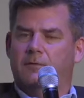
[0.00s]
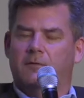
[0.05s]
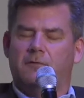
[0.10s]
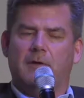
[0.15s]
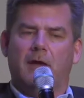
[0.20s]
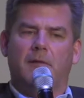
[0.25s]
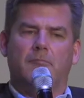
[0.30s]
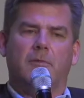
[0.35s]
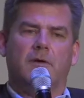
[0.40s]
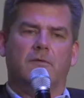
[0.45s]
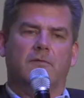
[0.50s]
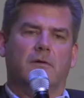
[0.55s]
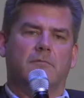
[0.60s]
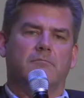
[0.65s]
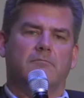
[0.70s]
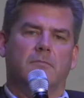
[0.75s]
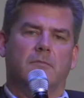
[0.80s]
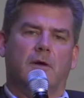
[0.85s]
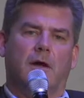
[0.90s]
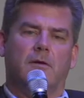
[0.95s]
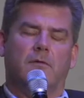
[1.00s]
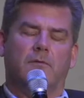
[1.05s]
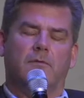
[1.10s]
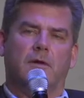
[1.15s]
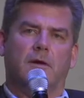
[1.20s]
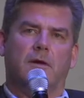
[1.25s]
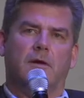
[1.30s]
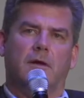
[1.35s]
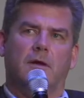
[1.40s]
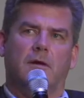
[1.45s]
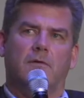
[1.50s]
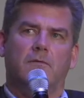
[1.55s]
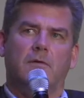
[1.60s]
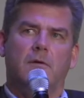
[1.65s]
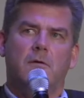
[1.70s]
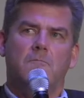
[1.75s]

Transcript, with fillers: the same because I, I don't think it is.